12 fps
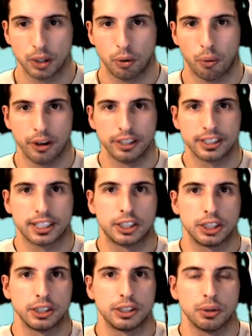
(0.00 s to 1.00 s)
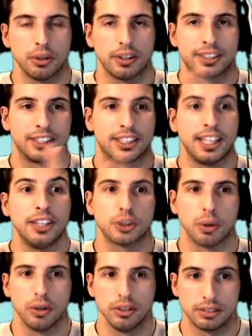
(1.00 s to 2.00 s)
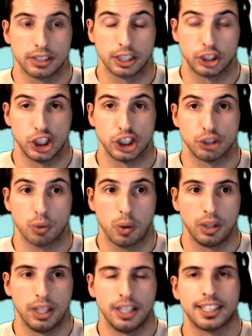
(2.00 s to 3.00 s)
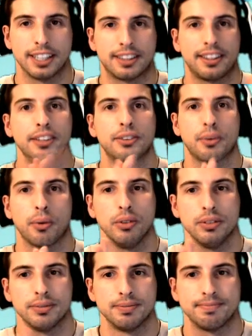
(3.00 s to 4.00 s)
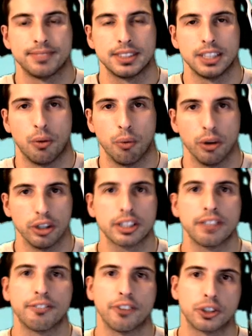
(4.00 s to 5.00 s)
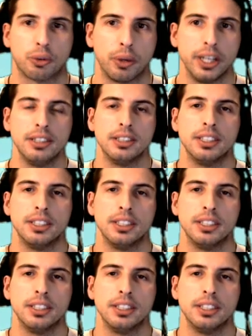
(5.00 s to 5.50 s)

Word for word: We're in the cathedral, cathedral, cathedral, cathedral. We're looking for the queen.